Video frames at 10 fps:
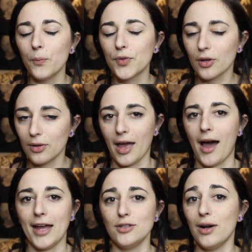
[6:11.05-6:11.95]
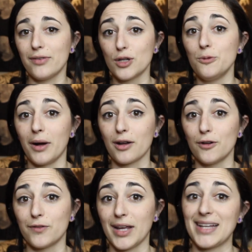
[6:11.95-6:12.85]
So yeah, I do have a coupon
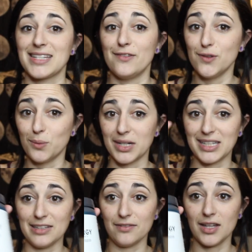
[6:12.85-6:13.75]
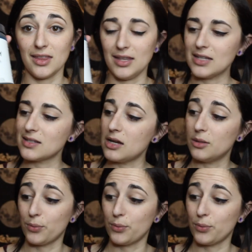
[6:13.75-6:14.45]
code for you guys if you wanna give this